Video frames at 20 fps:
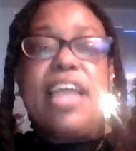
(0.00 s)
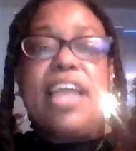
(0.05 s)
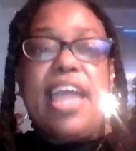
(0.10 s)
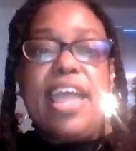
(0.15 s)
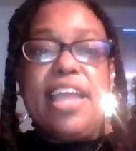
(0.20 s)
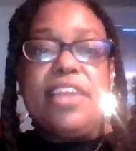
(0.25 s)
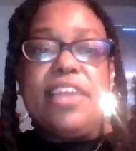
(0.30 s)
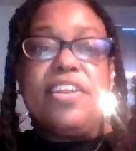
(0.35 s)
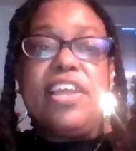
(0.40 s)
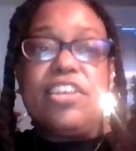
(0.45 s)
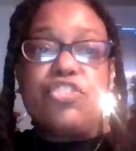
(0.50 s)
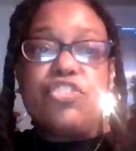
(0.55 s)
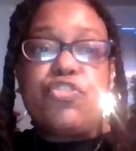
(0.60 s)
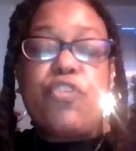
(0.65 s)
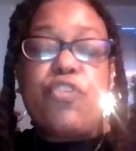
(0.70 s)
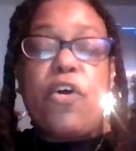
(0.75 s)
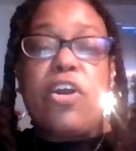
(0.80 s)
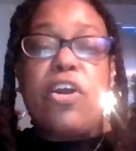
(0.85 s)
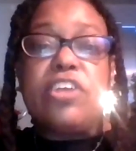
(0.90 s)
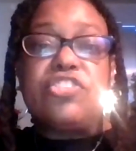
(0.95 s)
And as
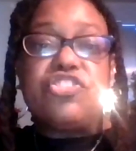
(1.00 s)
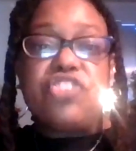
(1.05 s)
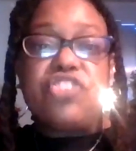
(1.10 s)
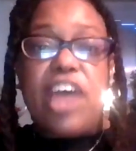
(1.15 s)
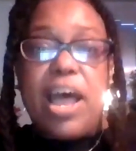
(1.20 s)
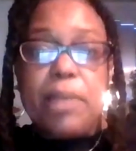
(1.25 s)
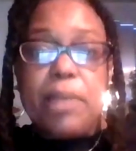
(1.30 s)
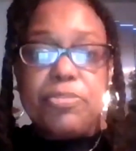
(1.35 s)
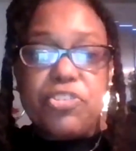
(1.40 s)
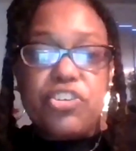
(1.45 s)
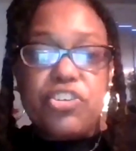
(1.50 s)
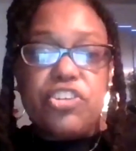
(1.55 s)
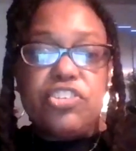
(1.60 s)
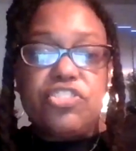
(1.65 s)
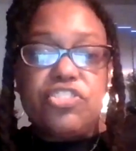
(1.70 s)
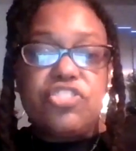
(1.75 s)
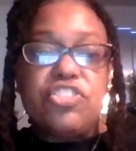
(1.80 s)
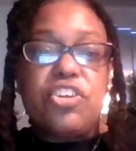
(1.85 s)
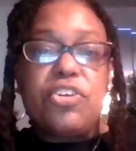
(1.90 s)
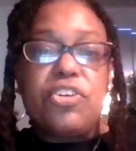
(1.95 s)
far as jobs are
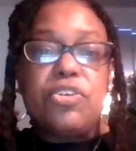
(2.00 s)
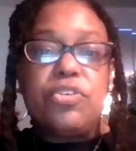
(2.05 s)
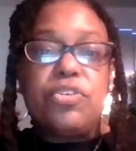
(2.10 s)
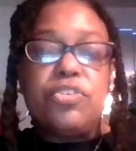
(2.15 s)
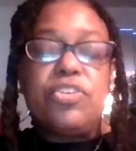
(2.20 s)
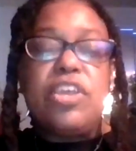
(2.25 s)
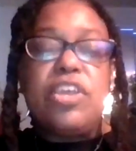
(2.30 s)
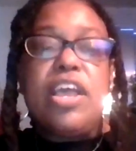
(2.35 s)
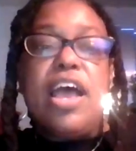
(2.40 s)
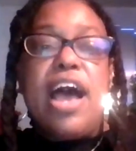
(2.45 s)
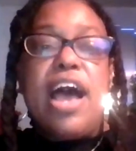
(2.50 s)
concerned,